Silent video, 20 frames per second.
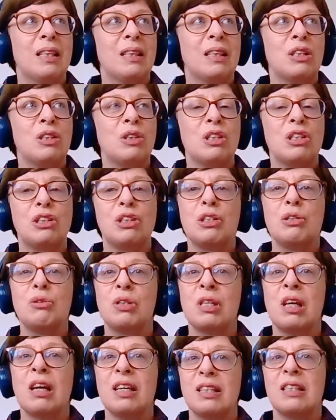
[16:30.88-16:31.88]
the
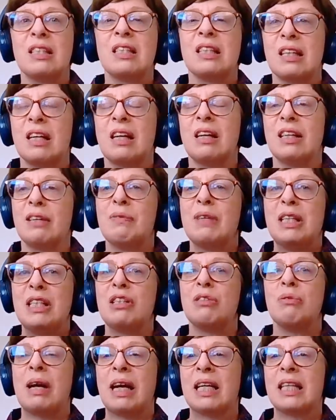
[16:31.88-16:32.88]
two sides are kind of
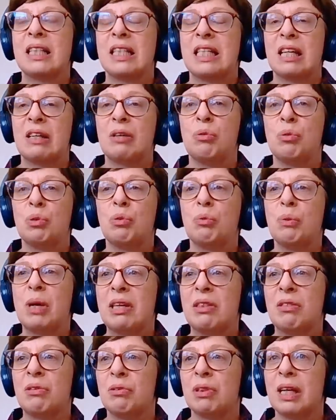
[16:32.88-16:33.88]
interacting all the
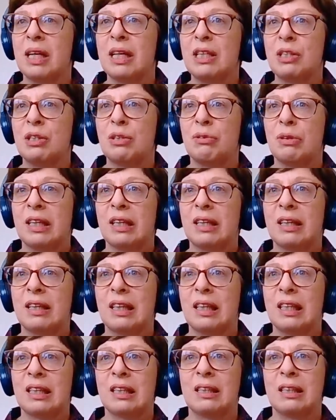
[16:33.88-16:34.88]
way through the history.